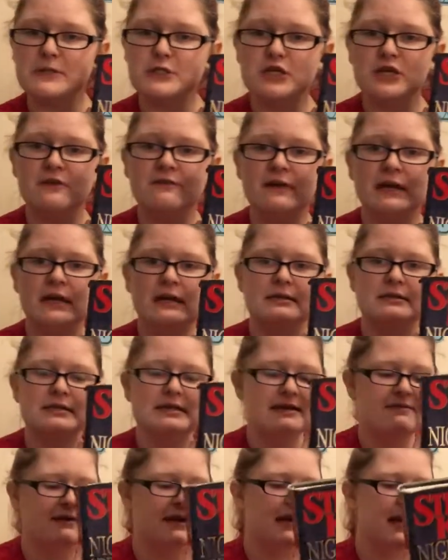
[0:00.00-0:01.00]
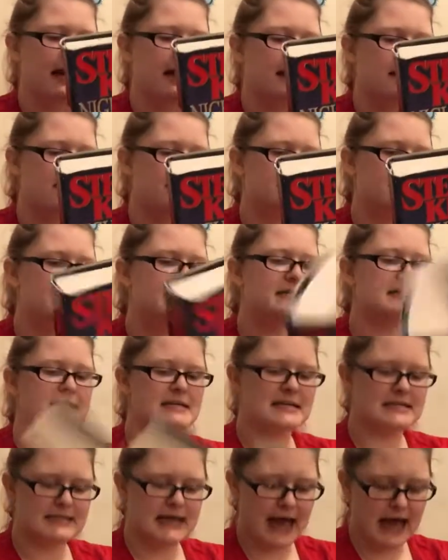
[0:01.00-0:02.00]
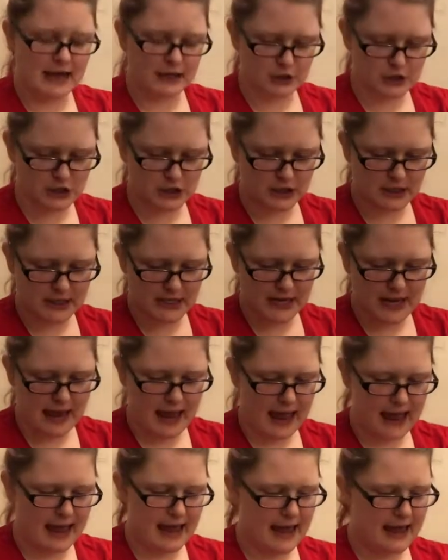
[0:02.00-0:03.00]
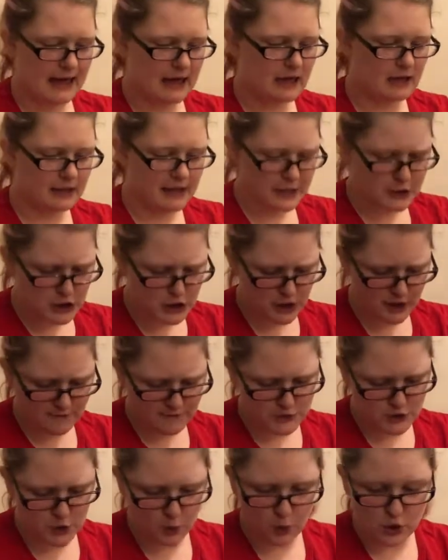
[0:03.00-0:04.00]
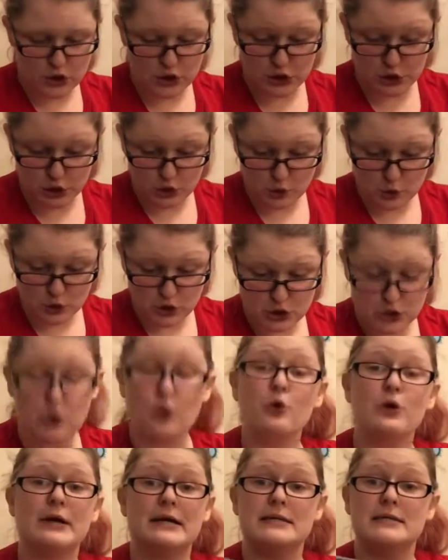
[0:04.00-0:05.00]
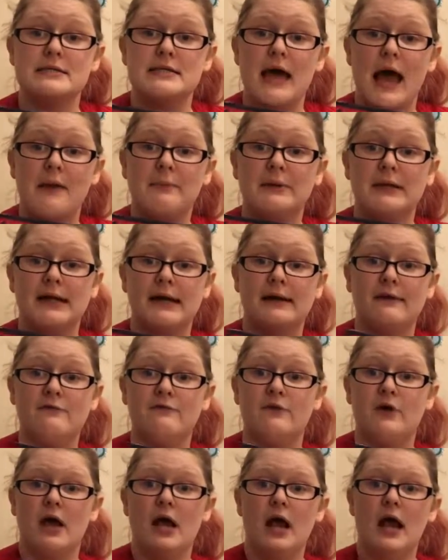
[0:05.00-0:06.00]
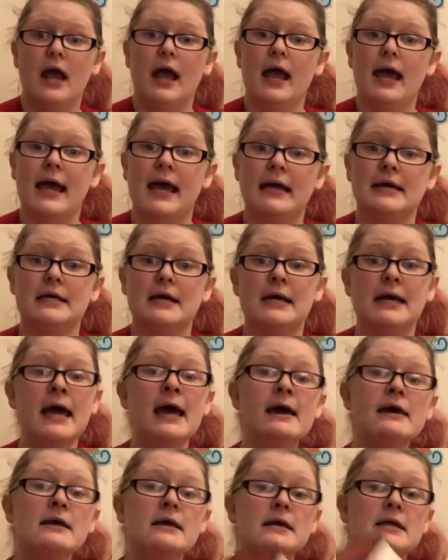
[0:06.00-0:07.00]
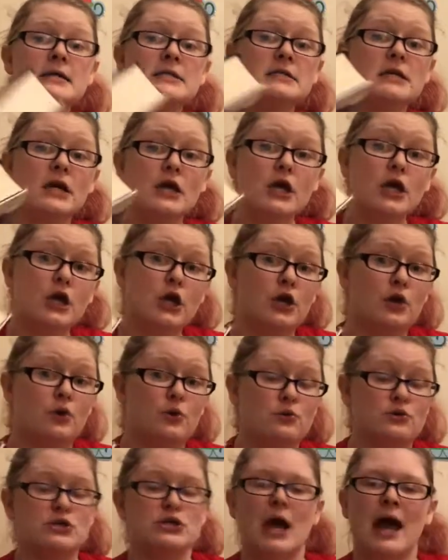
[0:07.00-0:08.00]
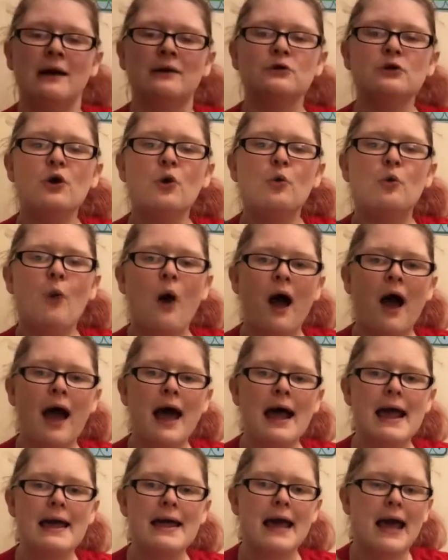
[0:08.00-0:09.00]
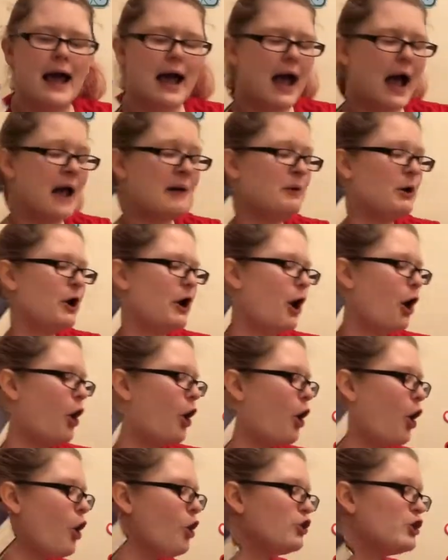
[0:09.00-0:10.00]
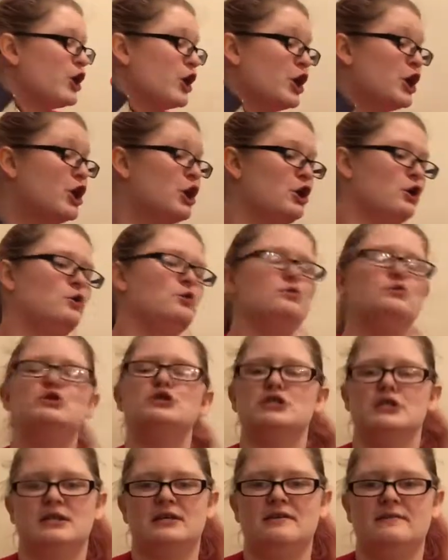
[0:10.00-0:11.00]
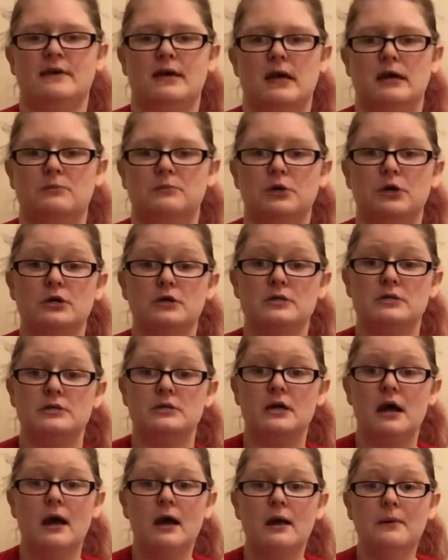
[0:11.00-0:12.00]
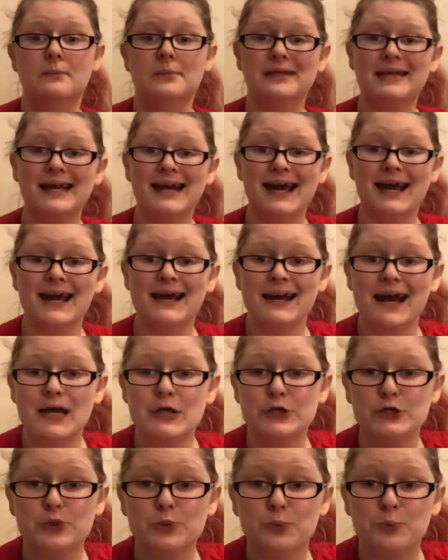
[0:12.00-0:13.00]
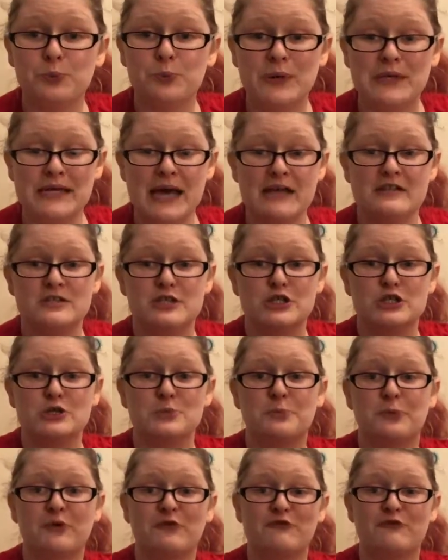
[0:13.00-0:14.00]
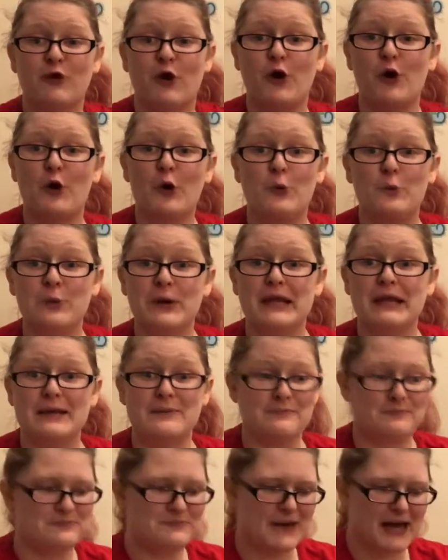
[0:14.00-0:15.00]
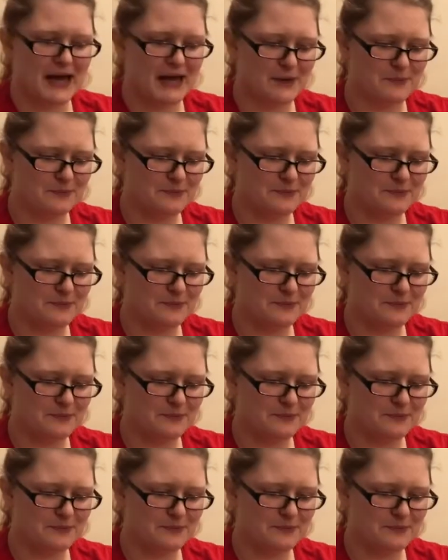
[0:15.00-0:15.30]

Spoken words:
by Stephen King. This is actually a collection of short stories, I believe. And again, it's huge. I don't know why I want all the huge Stephen King books. But then again, I do tend to prefer really big